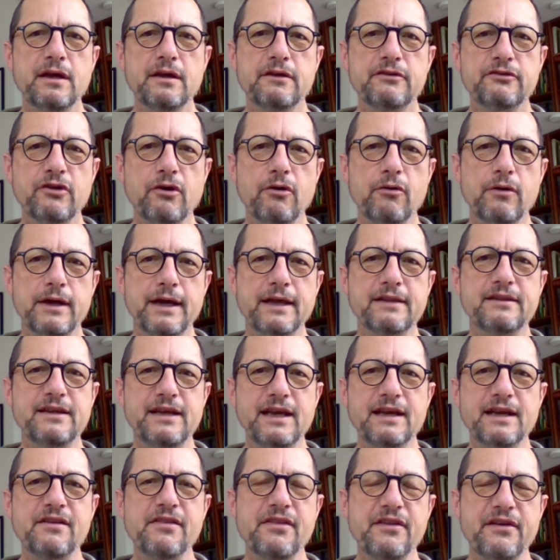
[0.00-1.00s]
So at
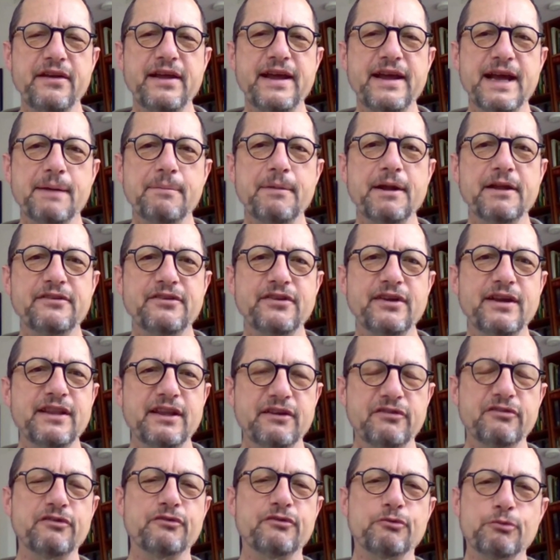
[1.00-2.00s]
the end of the day, I'm not saying
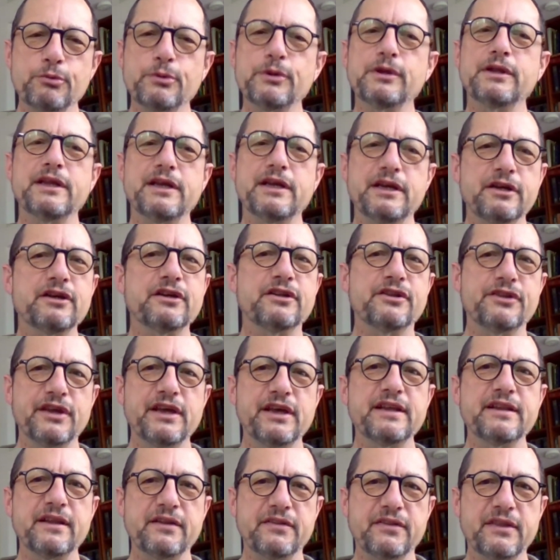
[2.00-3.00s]
this is really a good
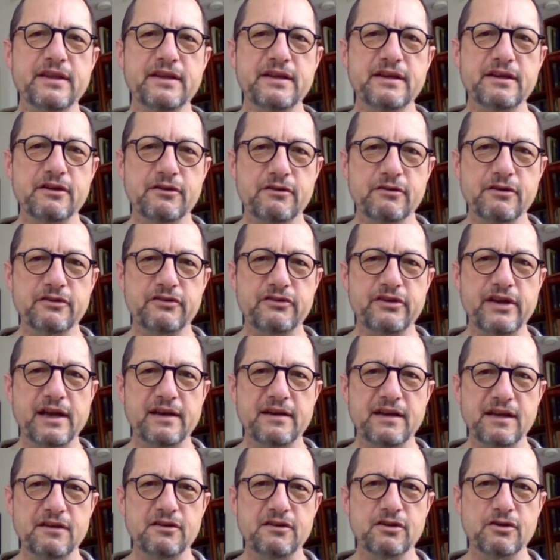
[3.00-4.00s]
thing that the
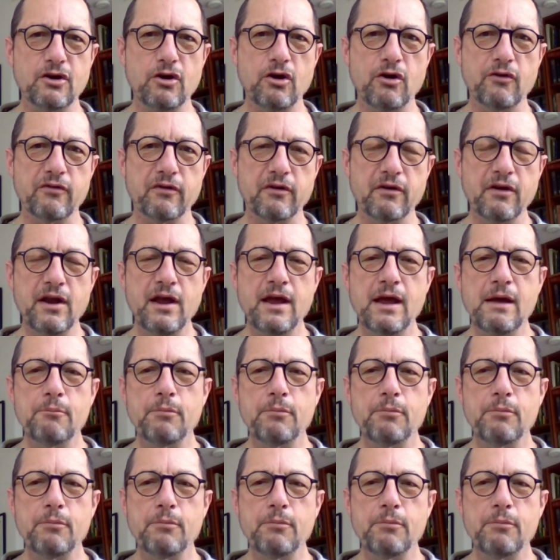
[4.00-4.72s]
Christianity took over,